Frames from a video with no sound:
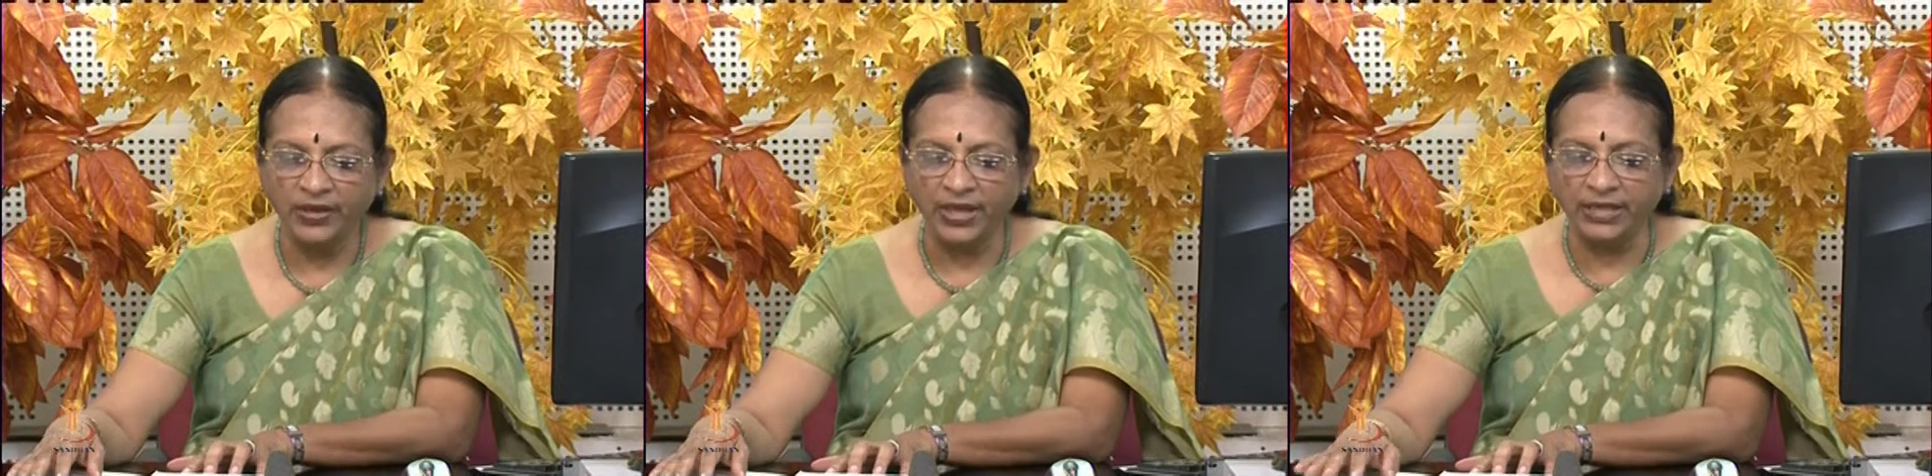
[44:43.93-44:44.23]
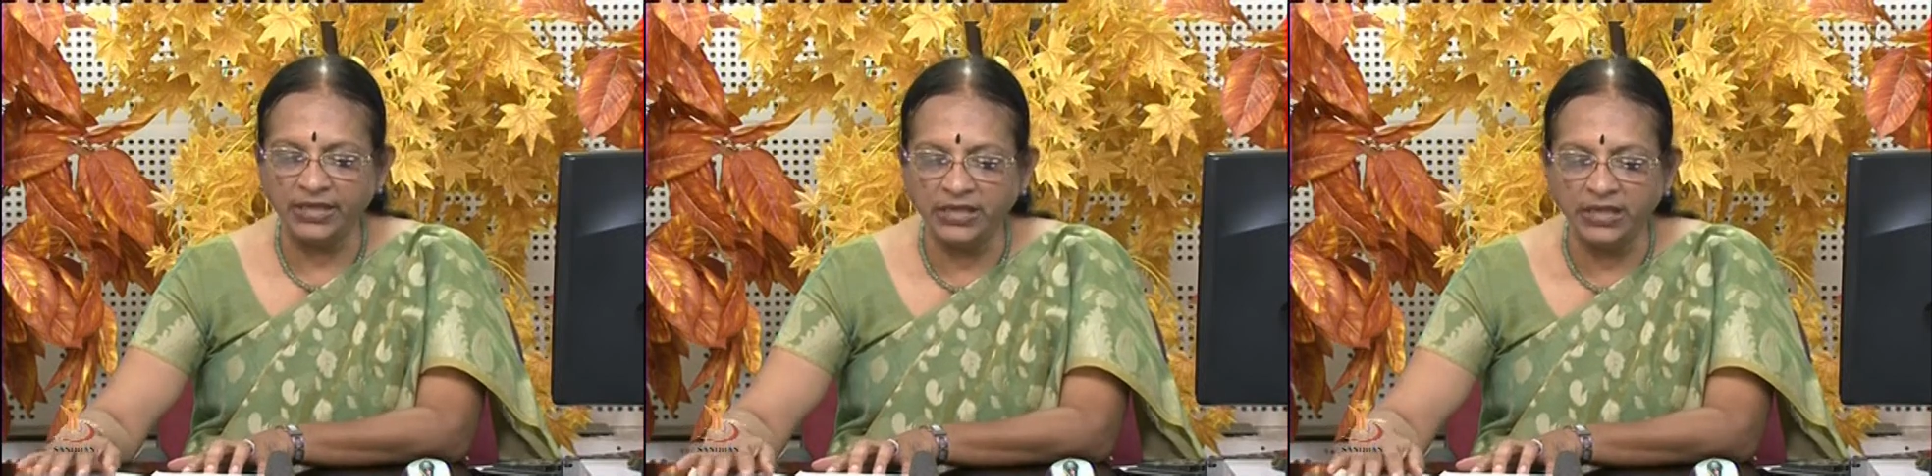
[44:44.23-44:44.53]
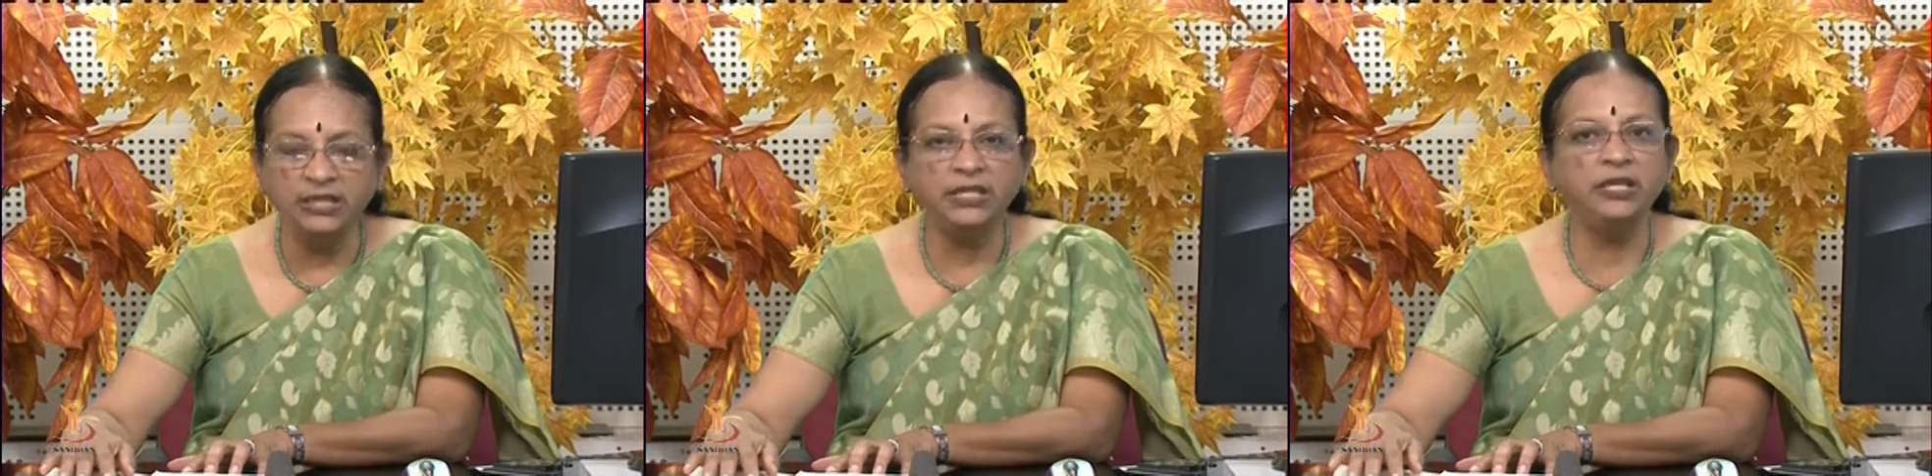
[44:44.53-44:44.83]
It
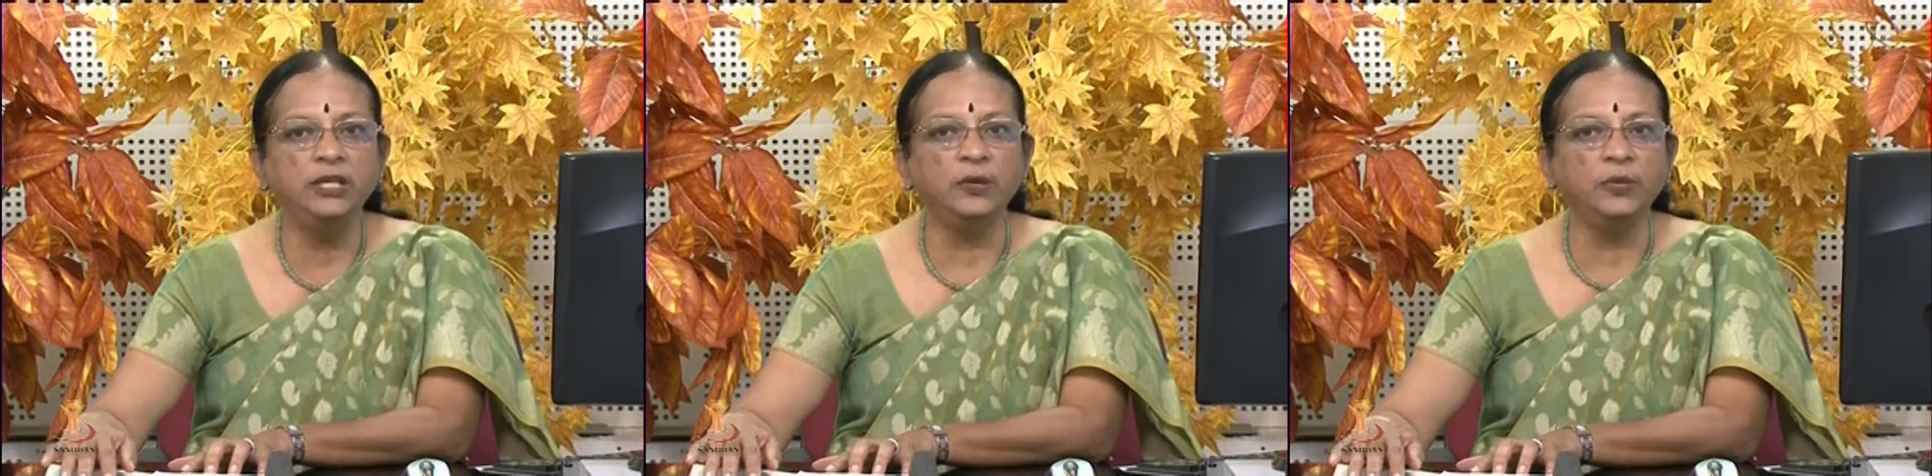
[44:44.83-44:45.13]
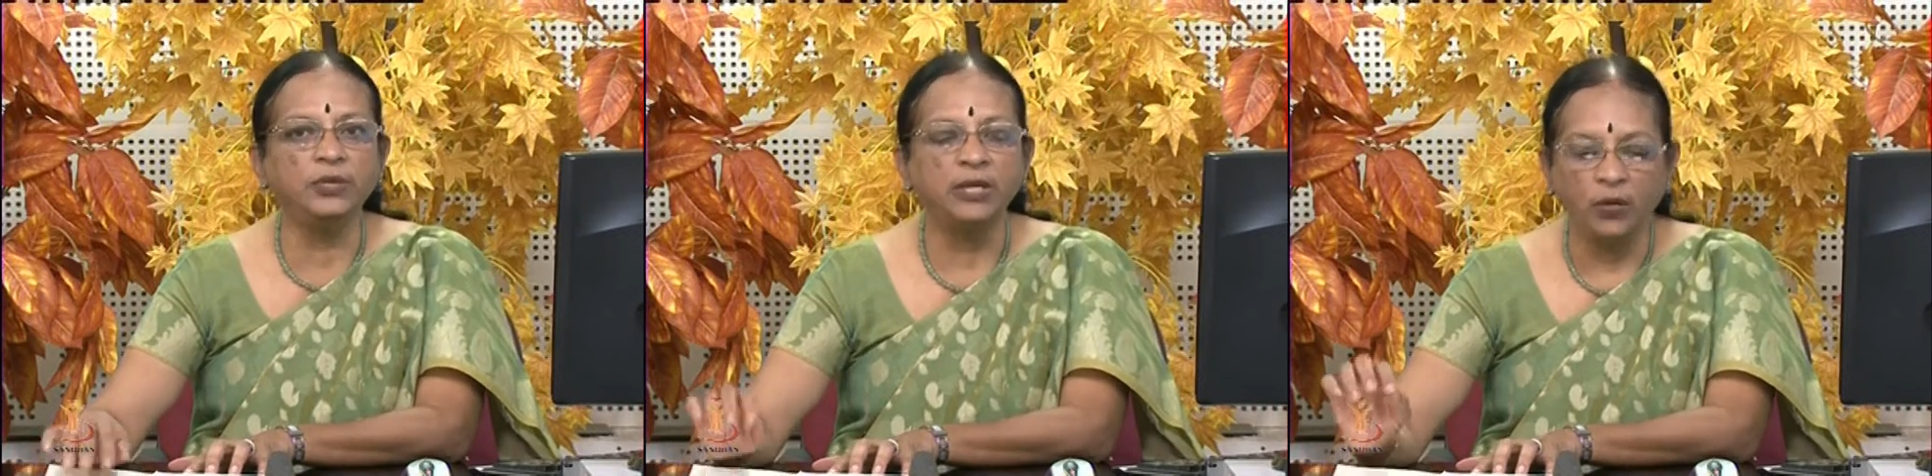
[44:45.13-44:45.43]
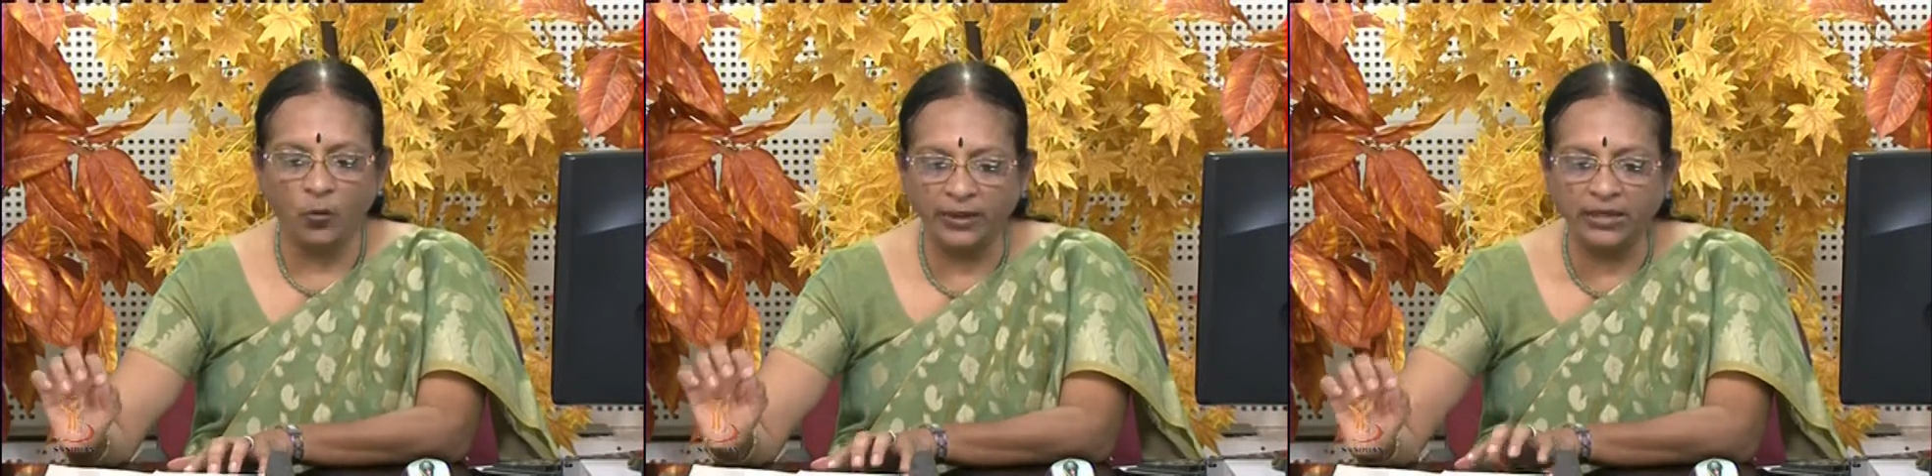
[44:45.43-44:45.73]
continues
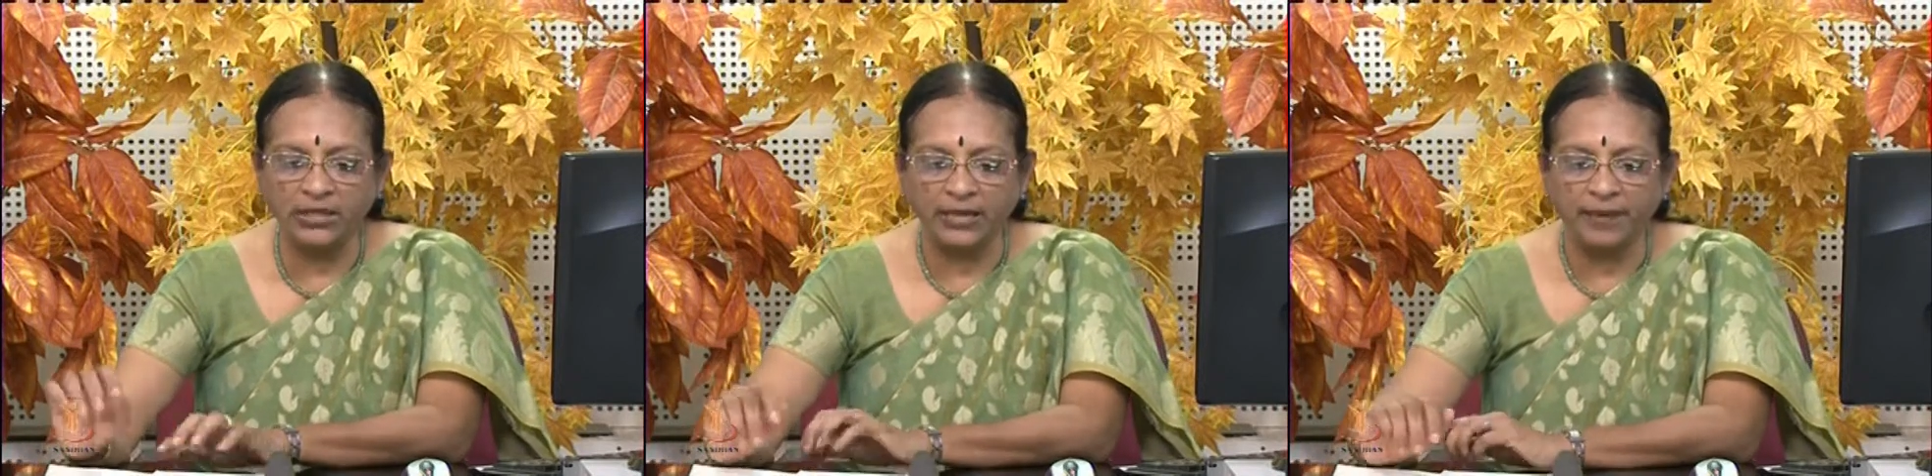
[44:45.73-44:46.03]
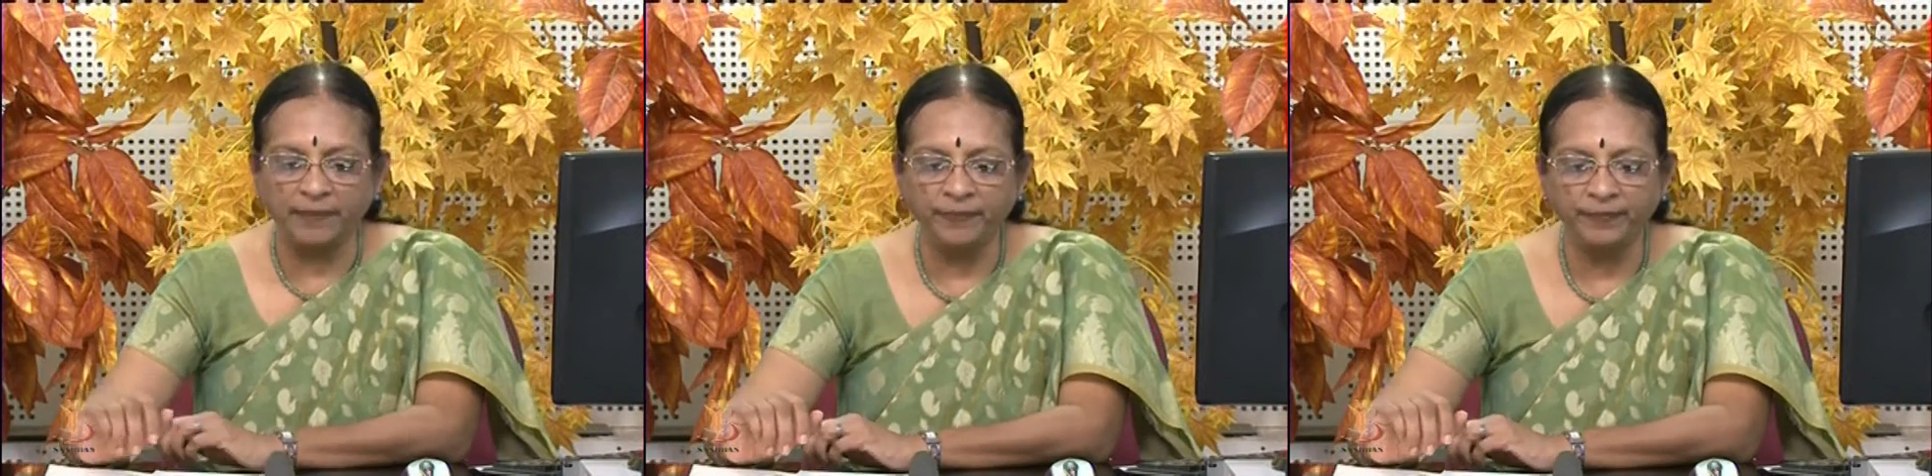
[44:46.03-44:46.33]
with the same.